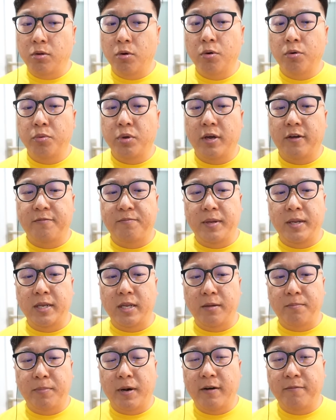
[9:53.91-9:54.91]
though we have been
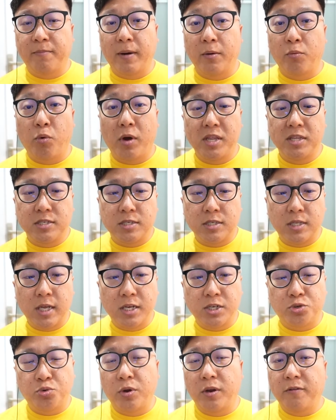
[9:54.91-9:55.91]
debuffed by 1
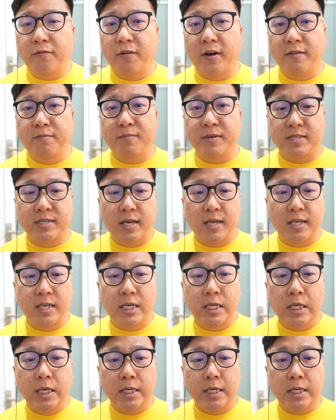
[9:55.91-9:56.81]
stage, 25%